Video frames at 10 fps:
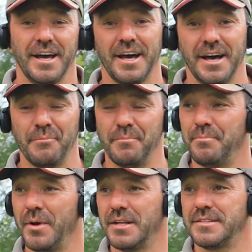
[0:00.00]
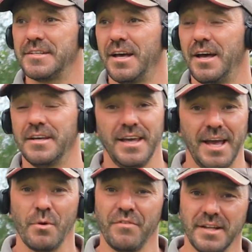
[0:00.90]
Um, but, uh,
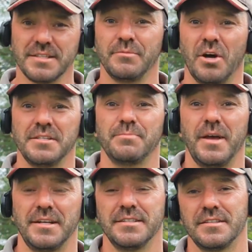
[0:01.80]
yeah, we've had some nice bits.